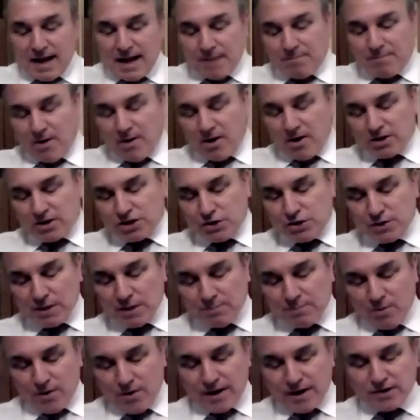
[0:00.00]
And part two of the
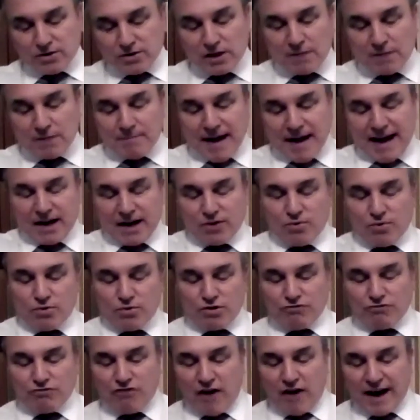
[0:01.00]
book is on the man
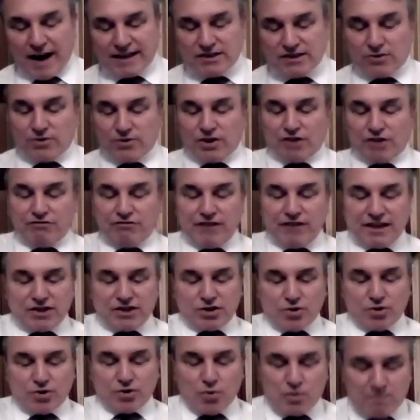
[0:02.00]
called Christ, on the
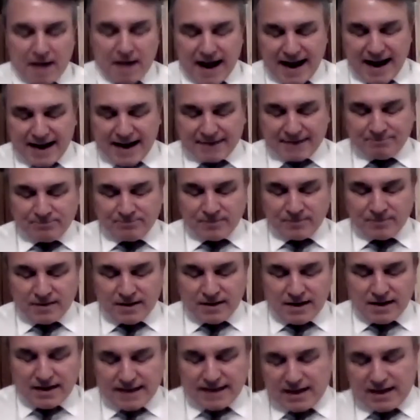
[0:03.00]
creature called man,
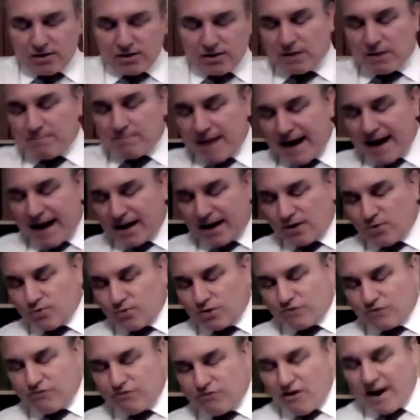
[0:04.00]
and then on the man
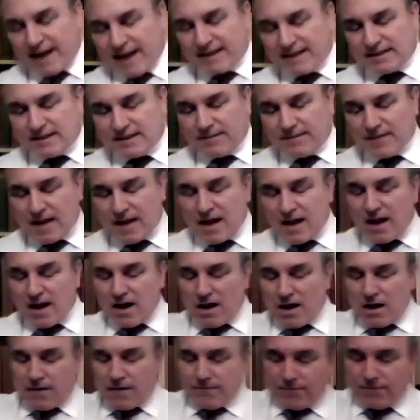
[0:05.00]
called Christ.
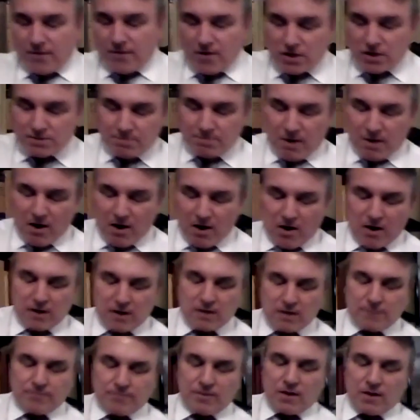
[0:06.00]
First part,
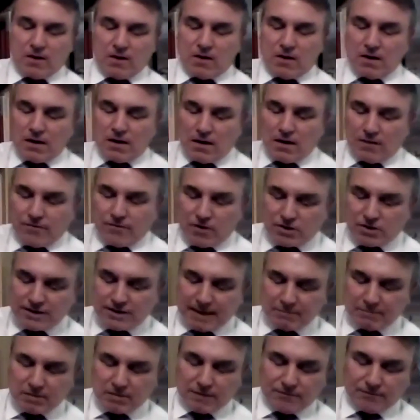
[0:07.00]
first
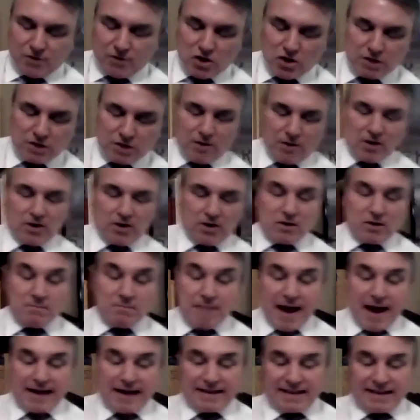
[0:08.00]
chapter, the first part, the
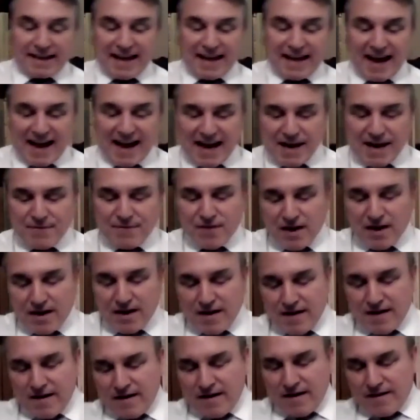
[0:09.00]
man in the cave.
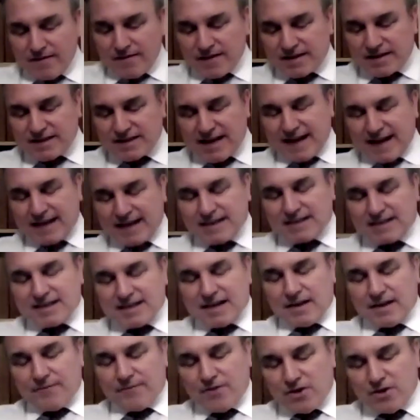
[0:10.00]
The second,
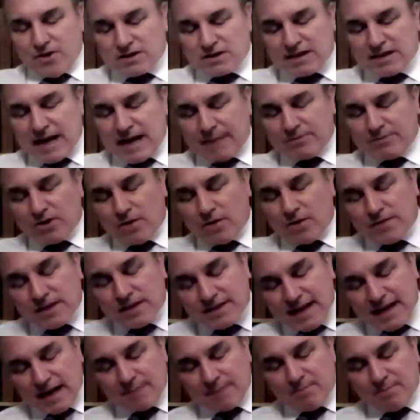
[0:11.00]
the first chapter of the
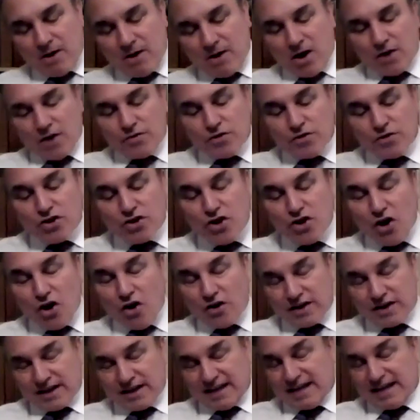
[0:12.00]
second part, the
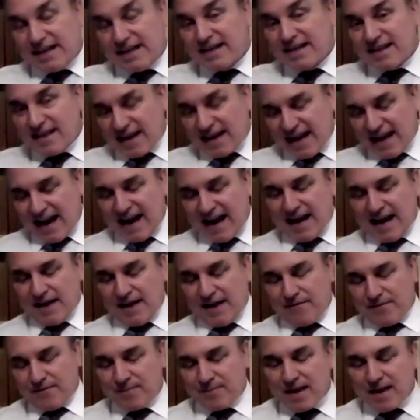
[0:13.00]
God in the cave.